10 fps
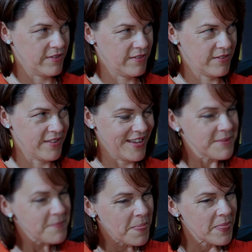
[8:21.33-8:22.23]
because
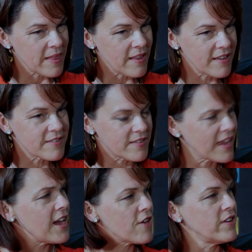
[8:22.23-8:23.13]
it's
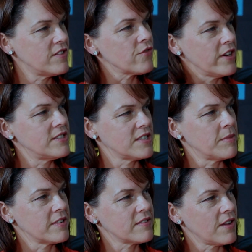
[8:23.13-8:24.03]
scary to read some
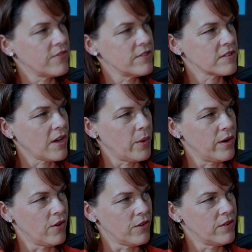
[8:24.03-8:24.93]
of the stuff that's going
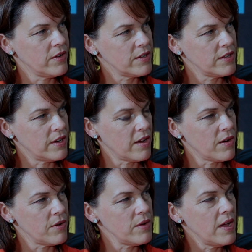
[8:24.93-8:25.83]
on. Definitely. You
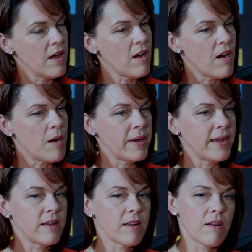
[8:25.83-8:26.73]
know, I
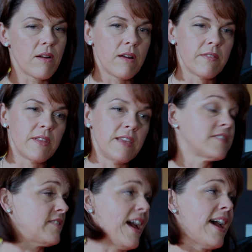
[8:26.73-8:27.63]
mean, it's
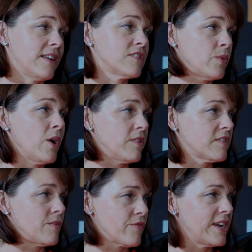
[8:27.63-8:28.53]
sad as well. There's
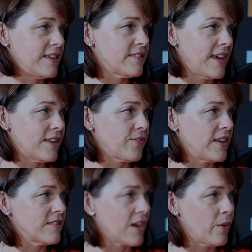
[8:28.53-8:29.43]
some really sad
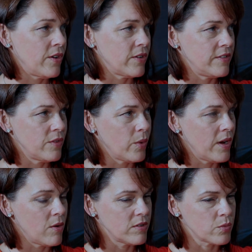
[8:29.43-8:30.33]
things going on in the
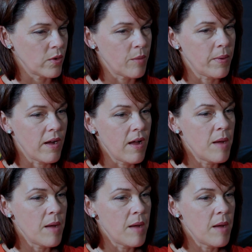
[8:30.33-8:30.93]
world as well, but